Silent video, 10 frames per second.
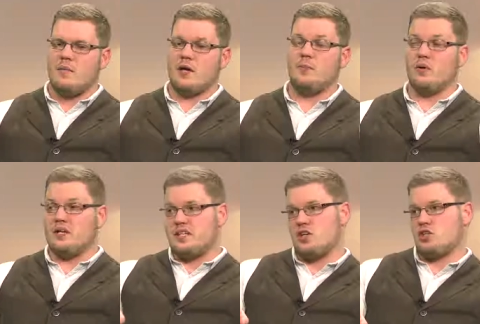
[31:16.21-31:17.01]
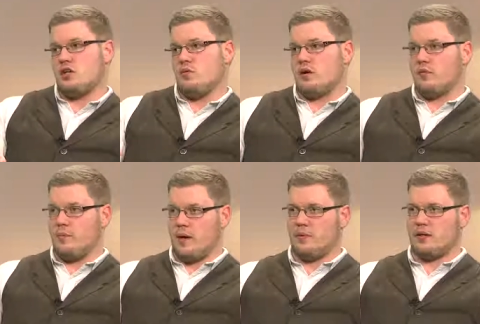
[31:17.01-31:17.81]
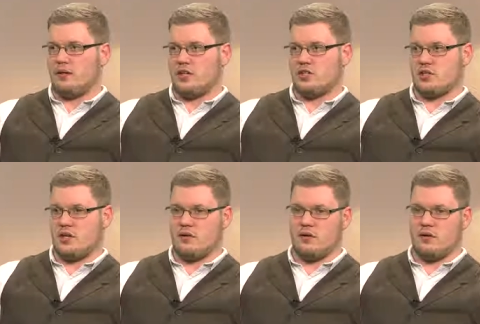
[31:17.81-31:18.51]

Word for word: people intentionally wanted a Republican legislator,